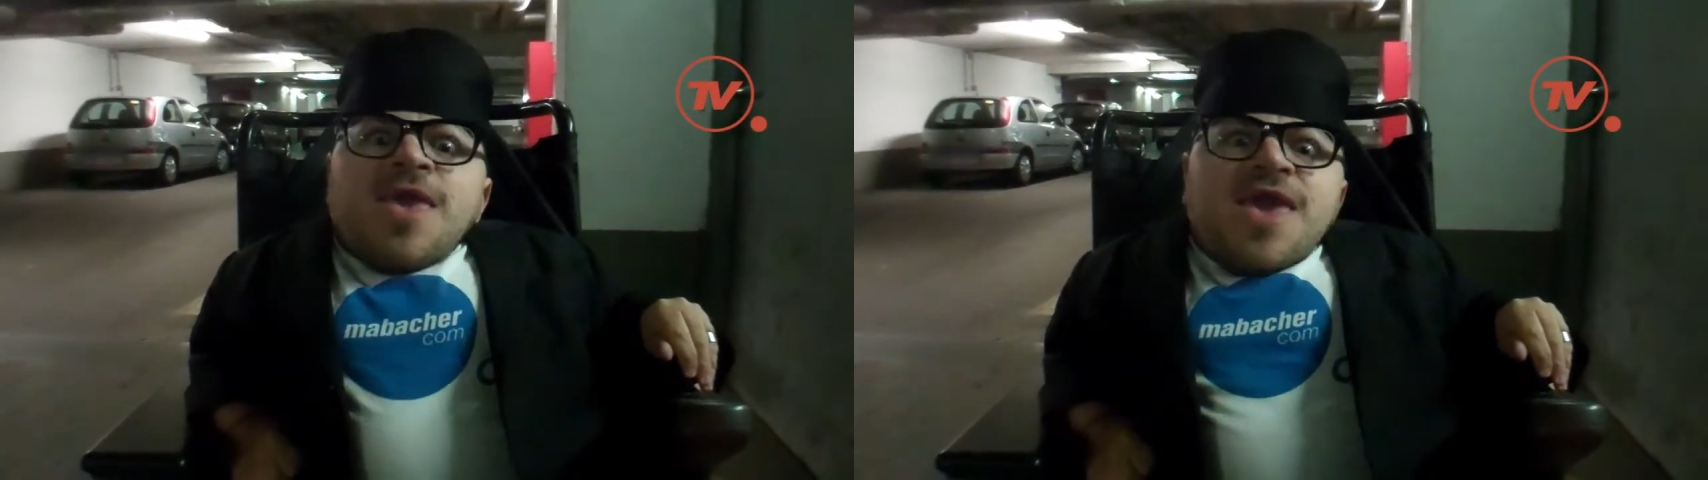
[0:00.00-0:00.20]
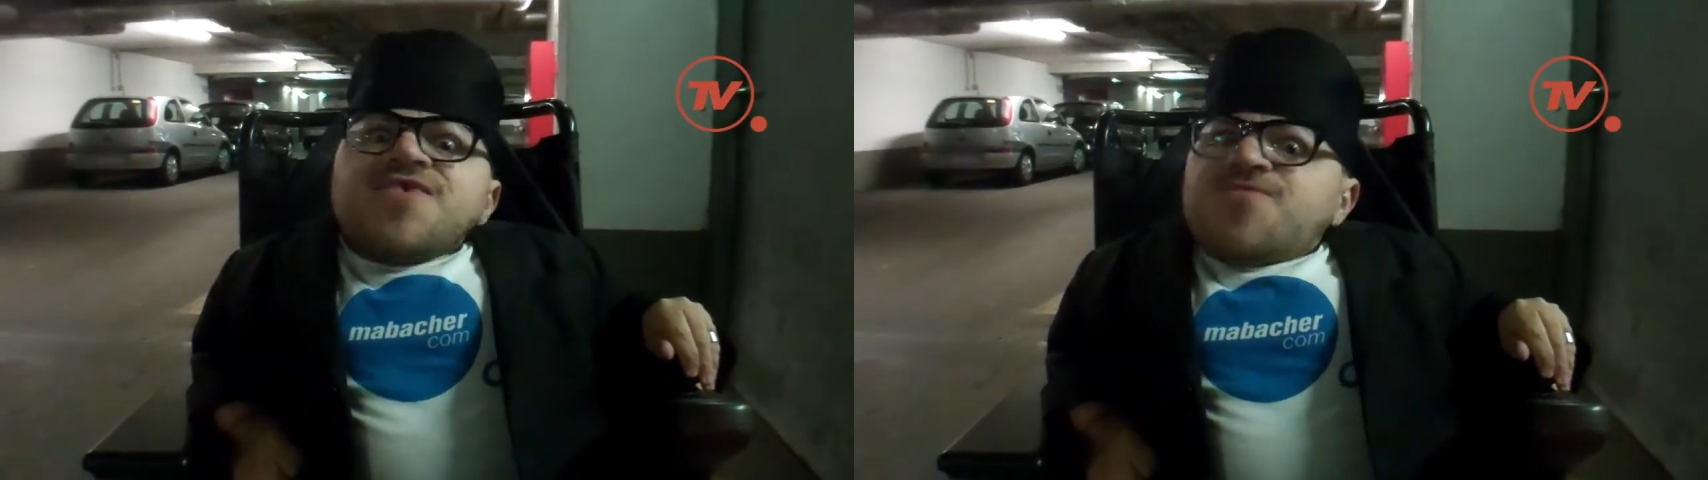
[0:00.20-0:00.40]

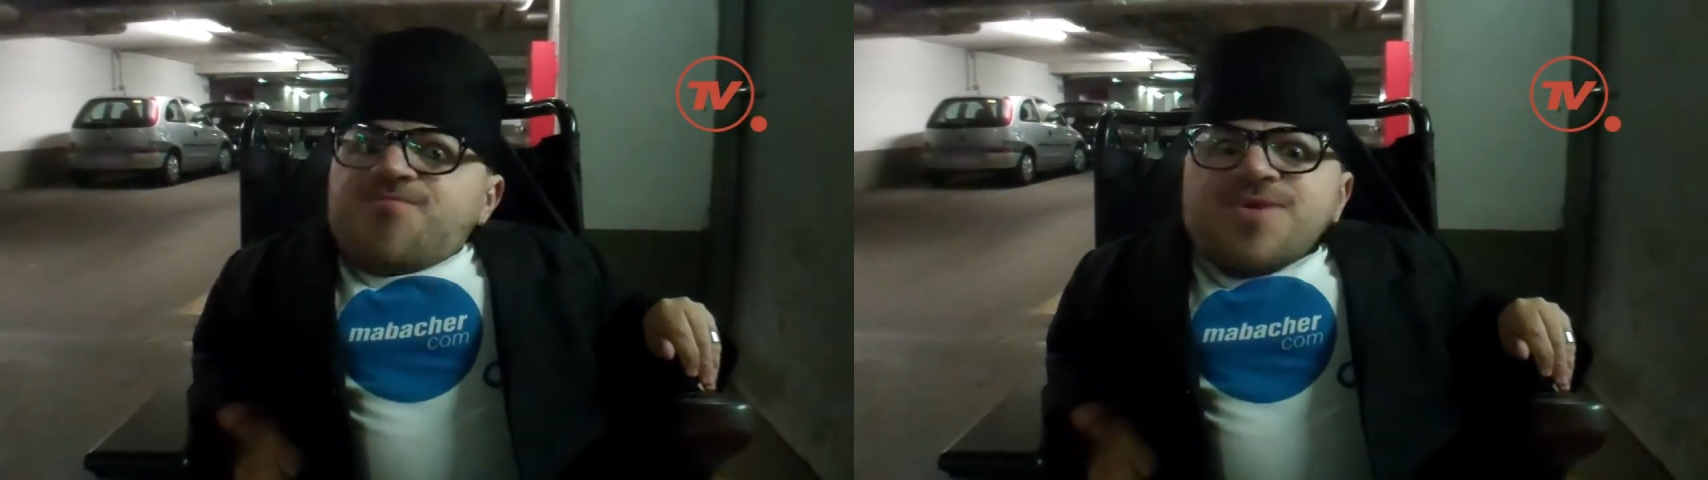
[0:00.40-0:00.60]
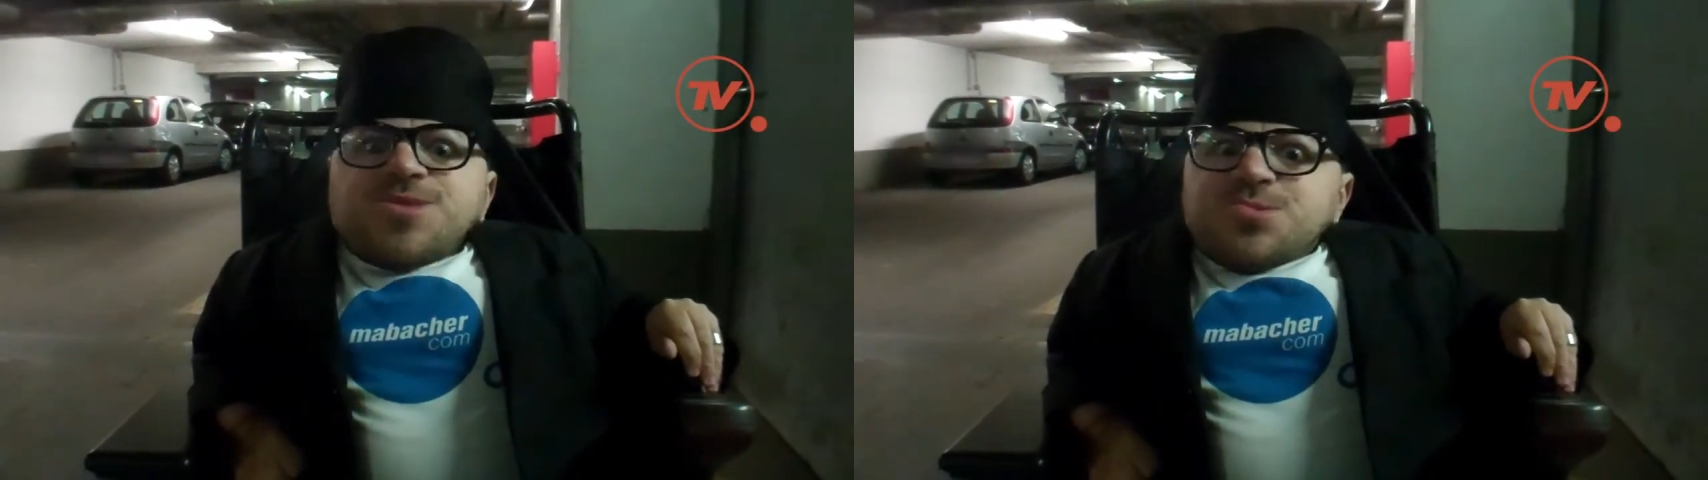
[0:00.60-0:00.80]
hey,
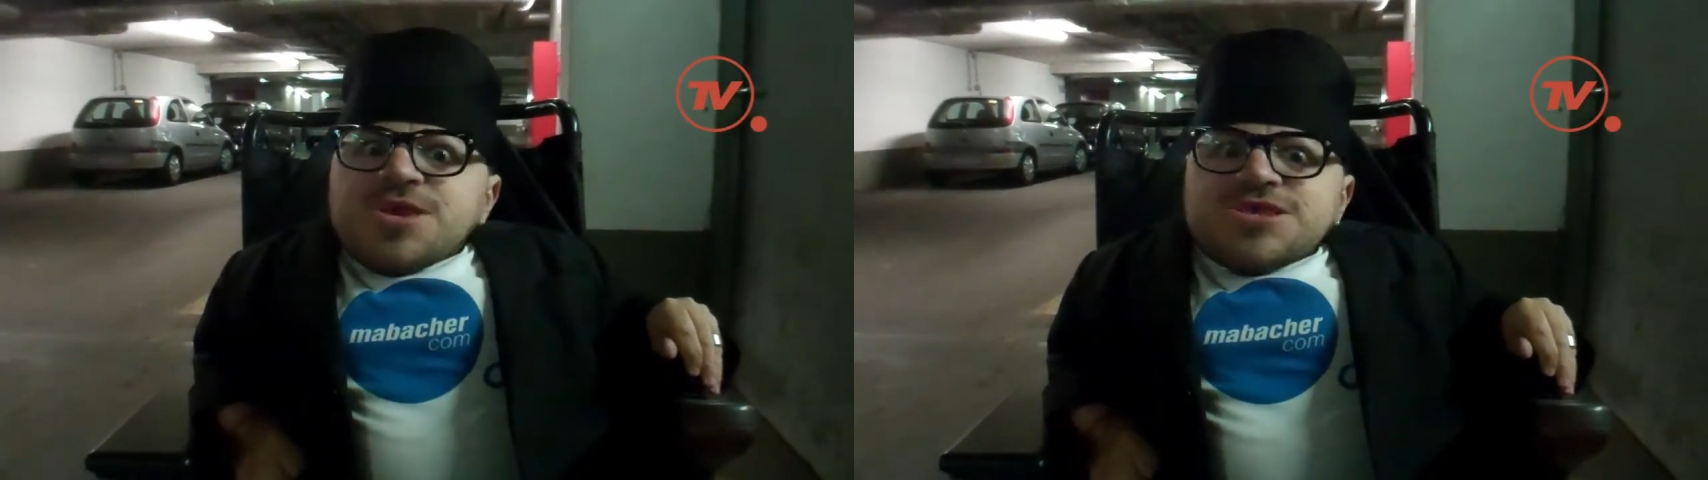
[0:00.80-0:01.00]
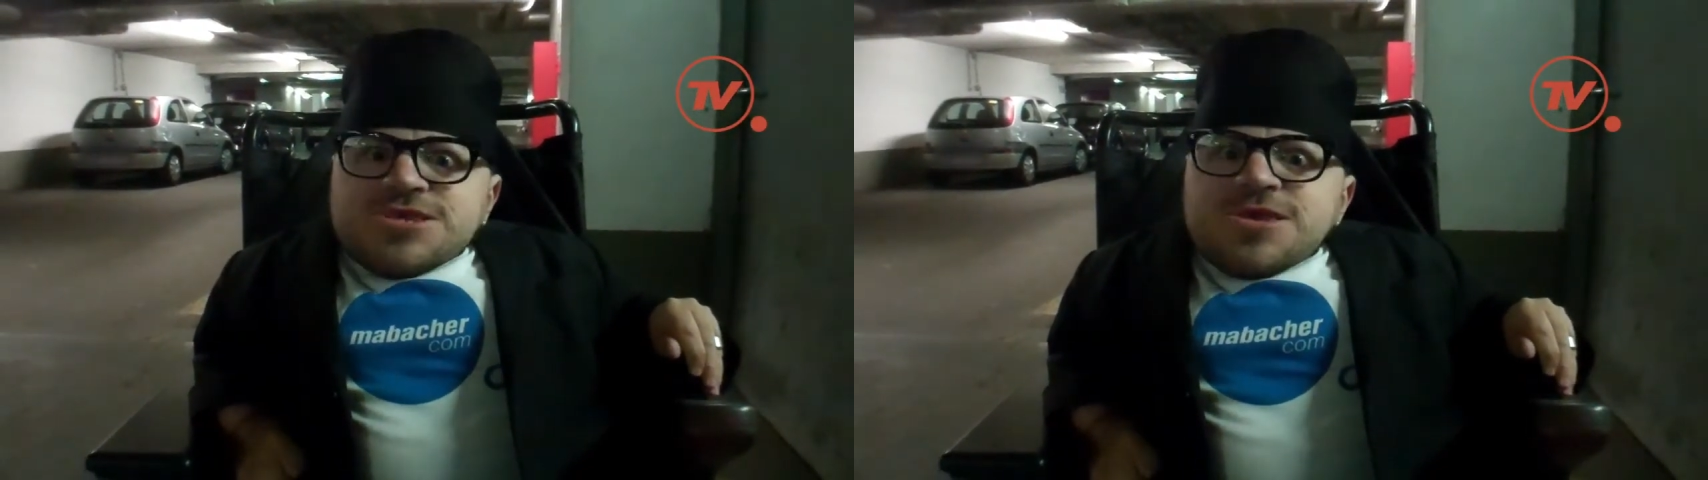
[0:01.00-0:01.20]
speed
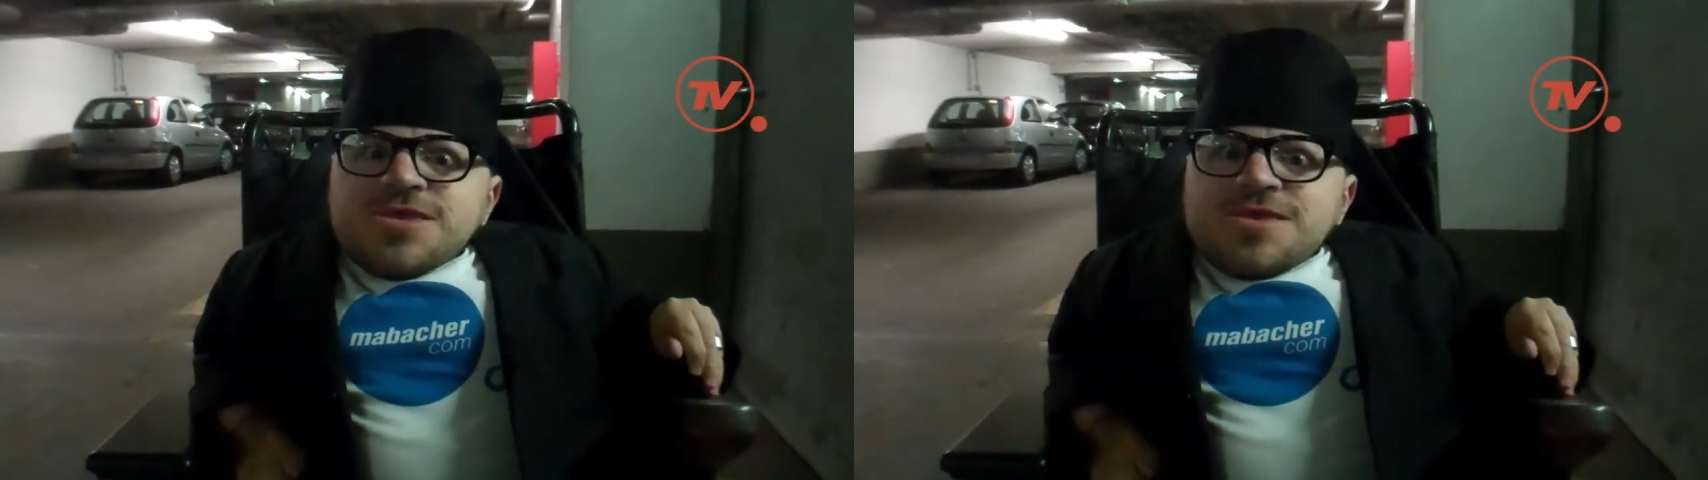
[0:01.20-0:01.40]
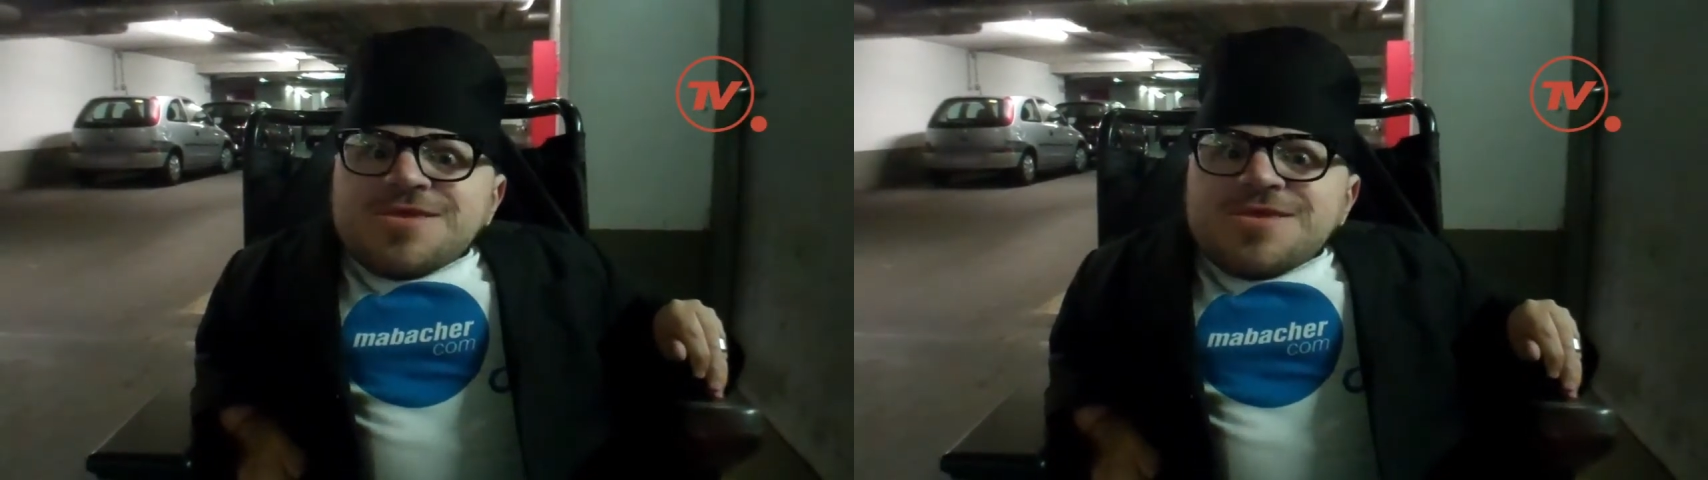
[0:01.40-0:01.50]
racer,